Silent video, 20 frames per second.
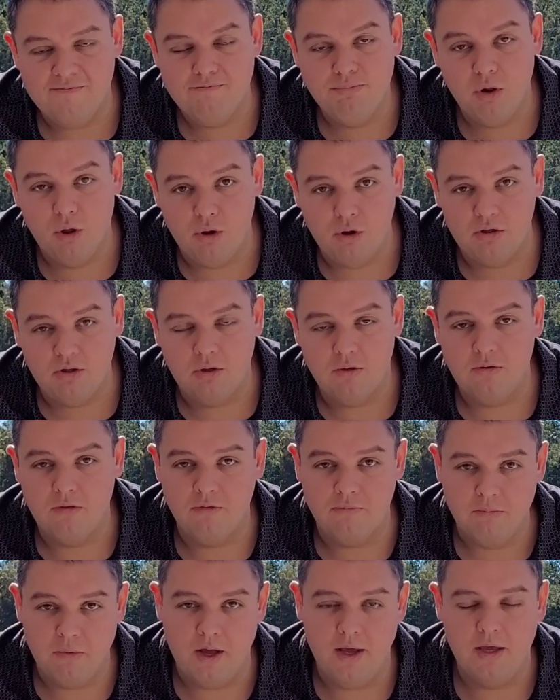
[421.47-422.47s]
blocked because
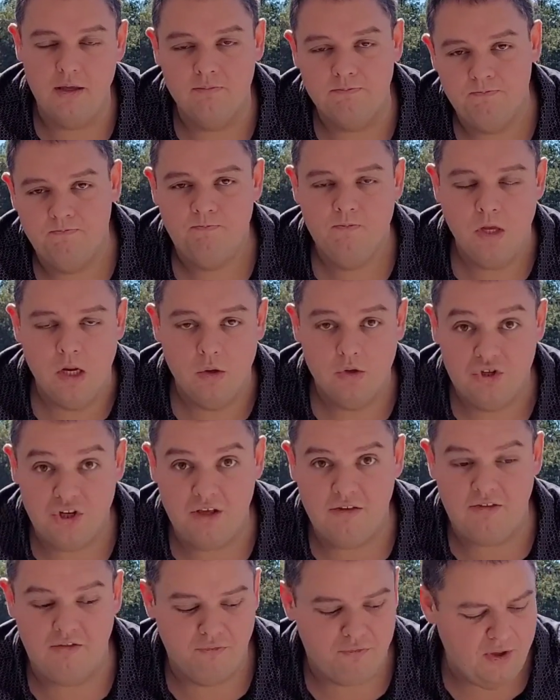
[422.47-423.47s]
of my,
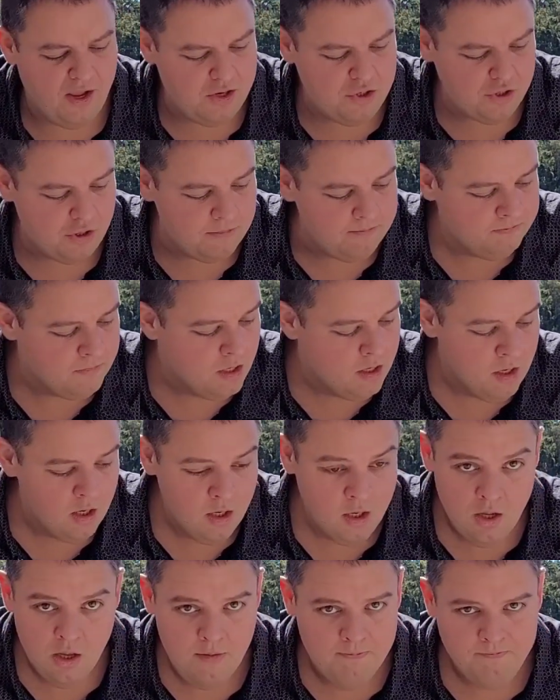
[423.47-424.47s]
chest infection,
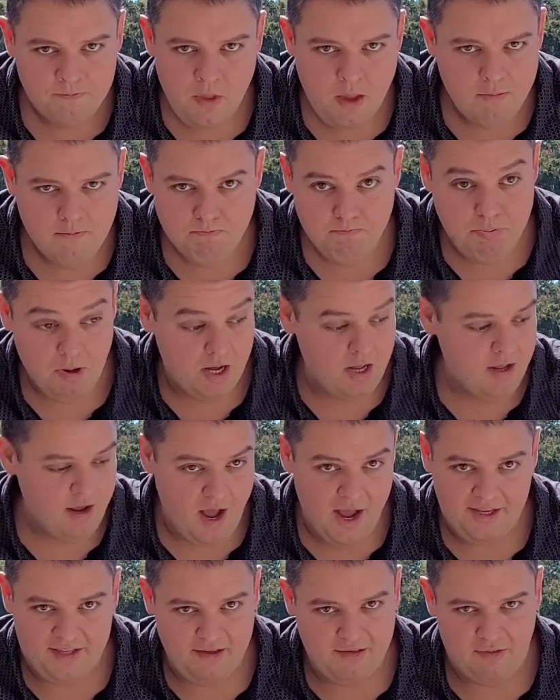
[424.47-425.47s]
but
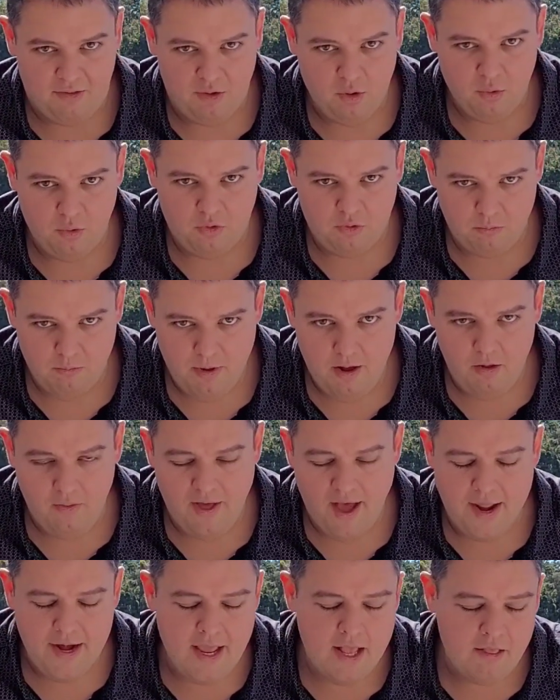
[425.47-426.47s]
I can still smell
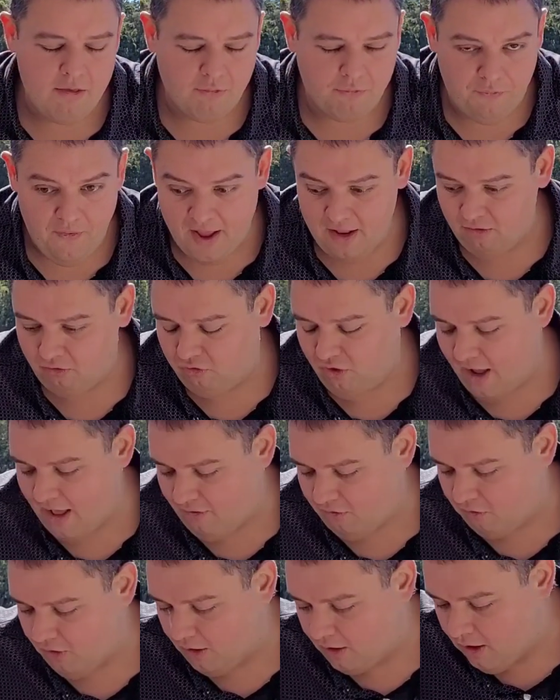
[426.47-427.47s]
that. It's
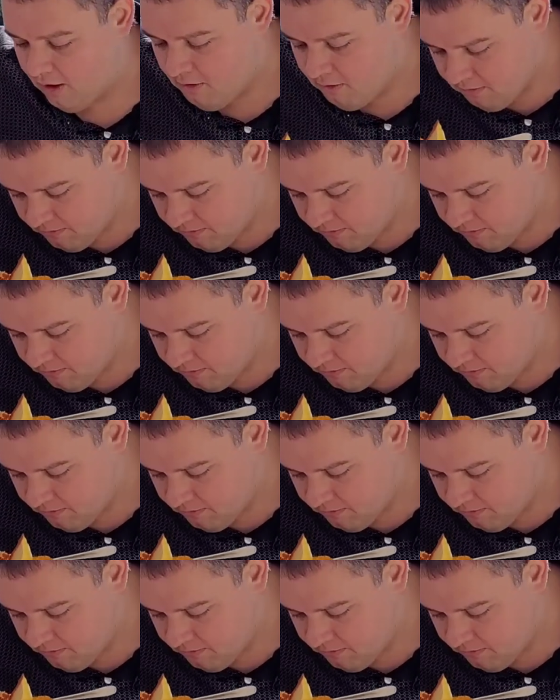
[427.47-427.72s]
fantastic.